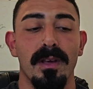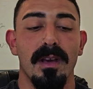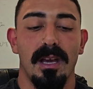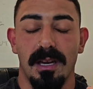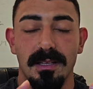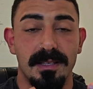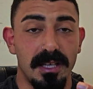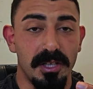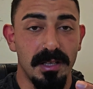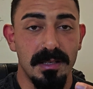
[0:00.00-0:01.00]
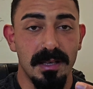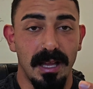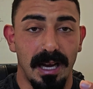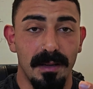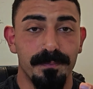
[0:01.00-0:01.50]
In addition to
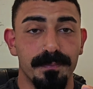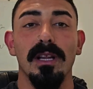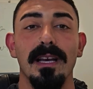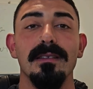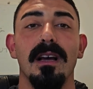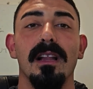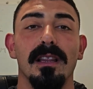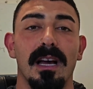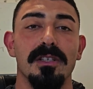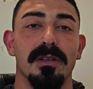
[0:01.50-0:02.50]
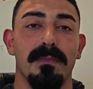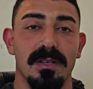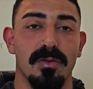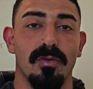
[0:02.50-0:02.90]
that, legs are larger muscle